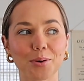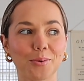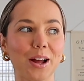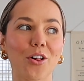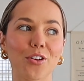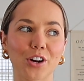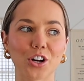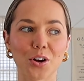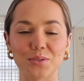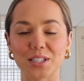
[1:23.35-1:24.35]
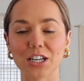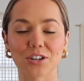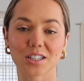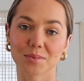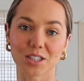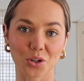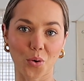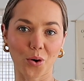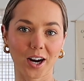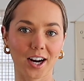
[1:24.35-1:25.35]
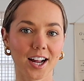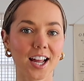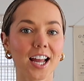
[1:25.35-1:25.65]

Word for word: put away all of our cozy Christmas decor,